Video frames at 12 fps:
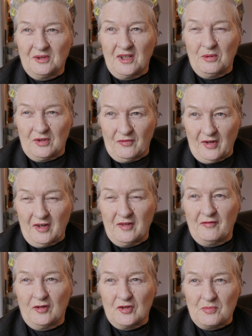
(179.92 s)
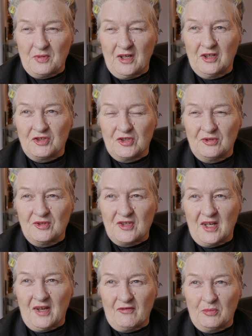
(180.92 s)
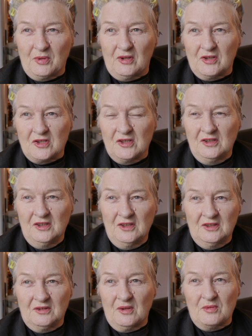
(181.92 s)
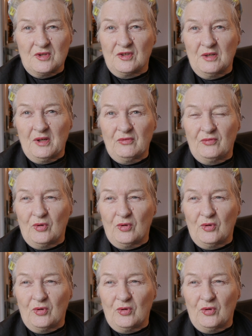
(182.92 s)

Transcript: They were the very first pair of shoes I ever bought. I was only about